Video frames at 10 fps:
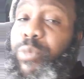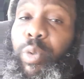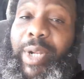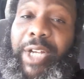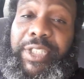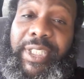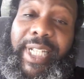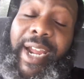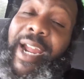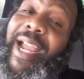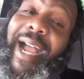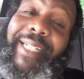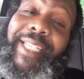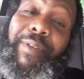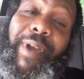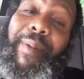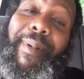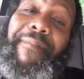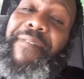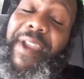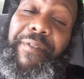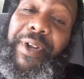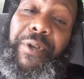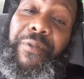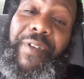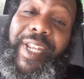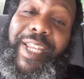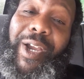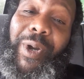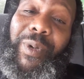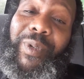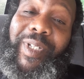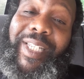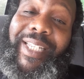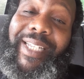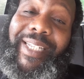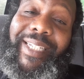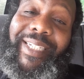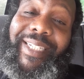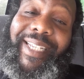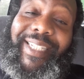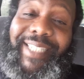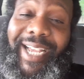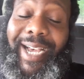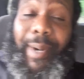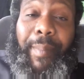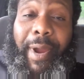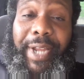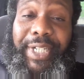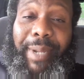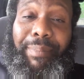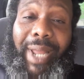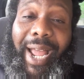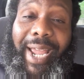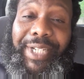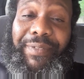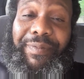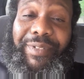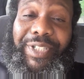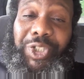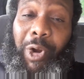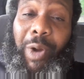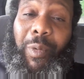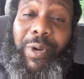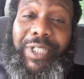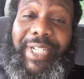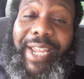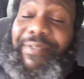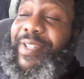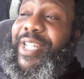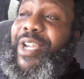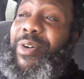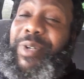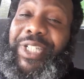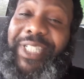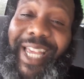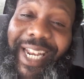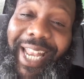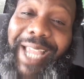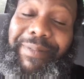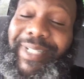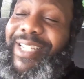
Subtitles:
What else is there? I tell you what, my favorite new video is the Mary J. Blige Star Wars Day video, where she's got a life.